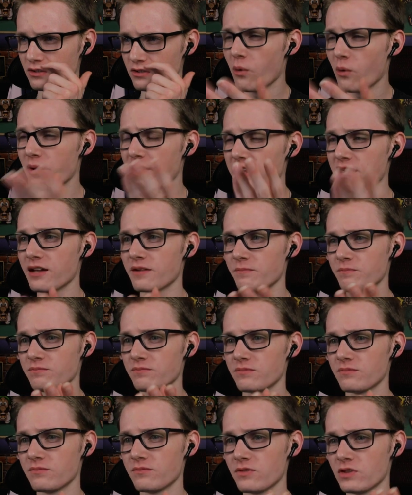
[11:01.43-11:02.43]
knowing
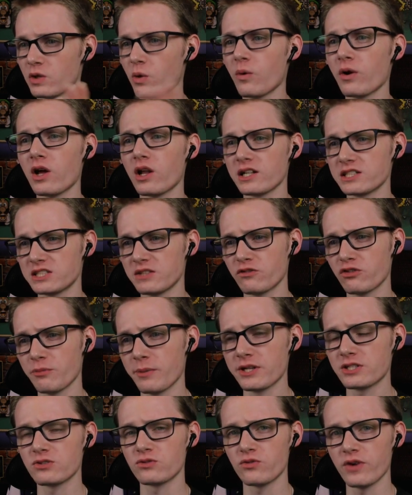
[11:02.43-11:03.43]
all this
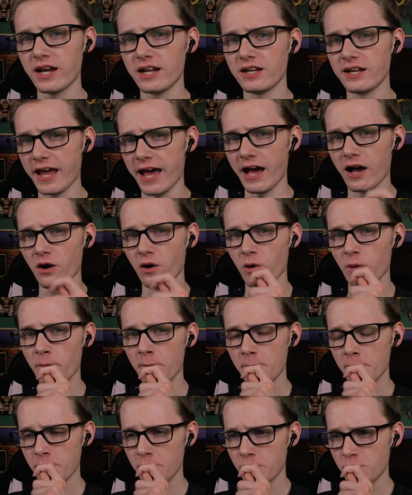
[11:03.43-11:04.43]
information right now
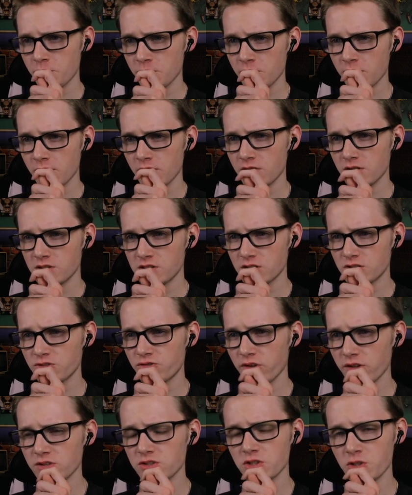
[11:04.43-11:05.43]
just
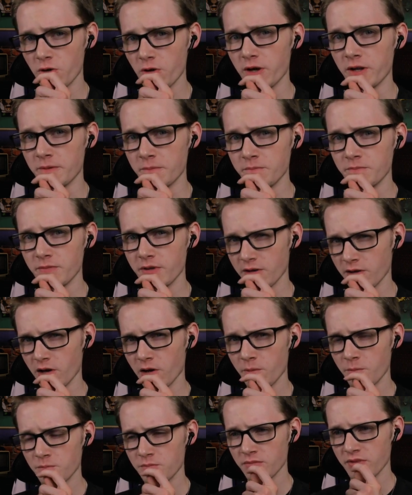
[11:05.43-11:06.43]
feels good, you
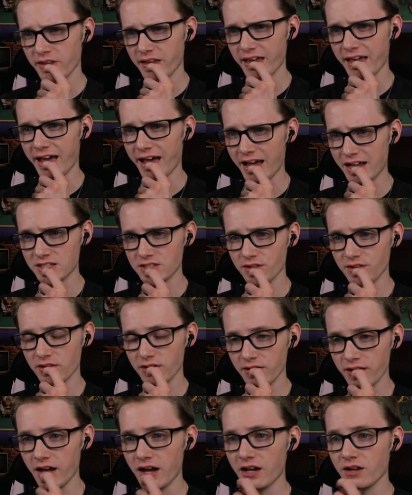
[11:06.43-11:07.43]
know? It adds a
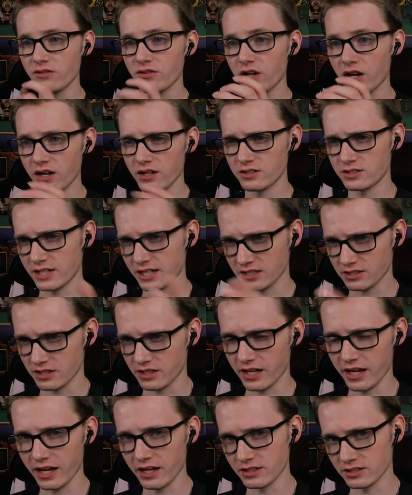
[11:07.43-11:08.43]
lot of context and
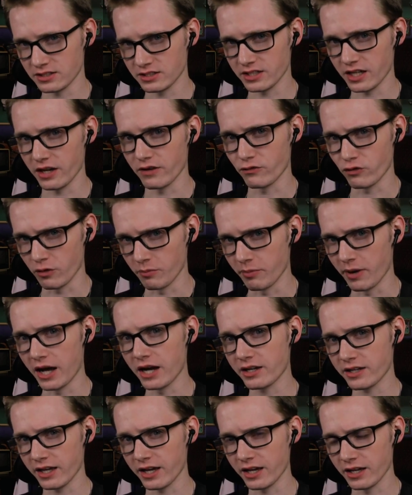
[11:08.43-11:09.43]
hindsight for
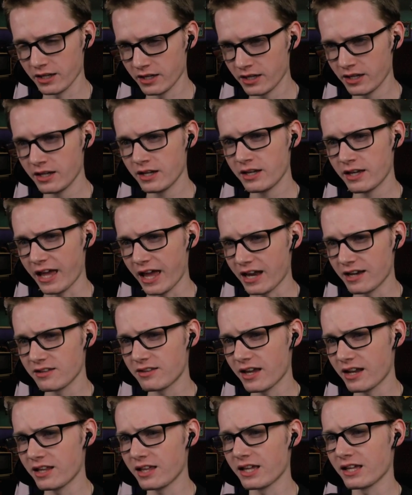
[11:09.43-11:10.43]
Bakke, and
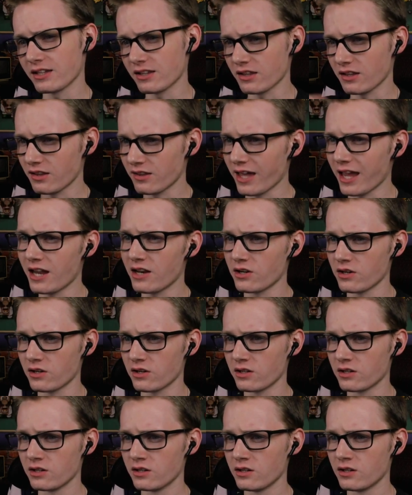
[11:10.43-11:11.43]
getting it
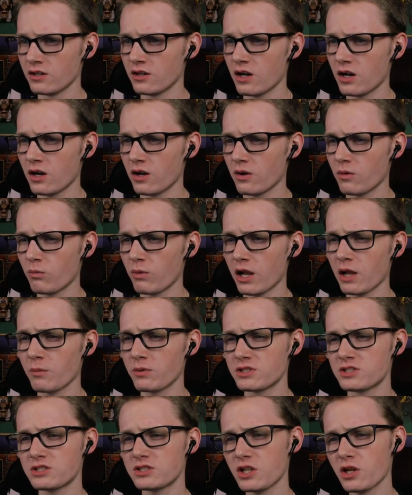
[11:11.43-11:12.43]
later, while it would
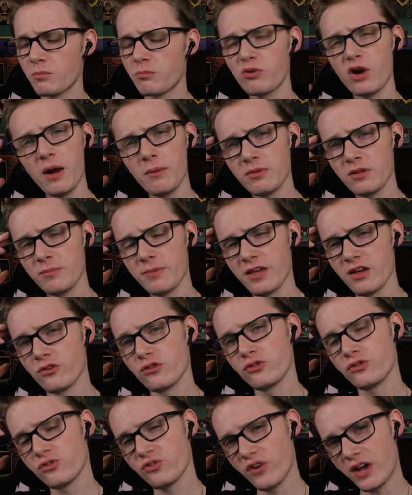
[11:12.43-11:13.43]
still probably be
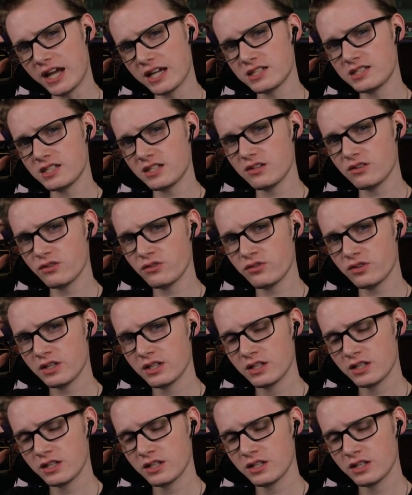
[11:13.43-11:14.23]
effective,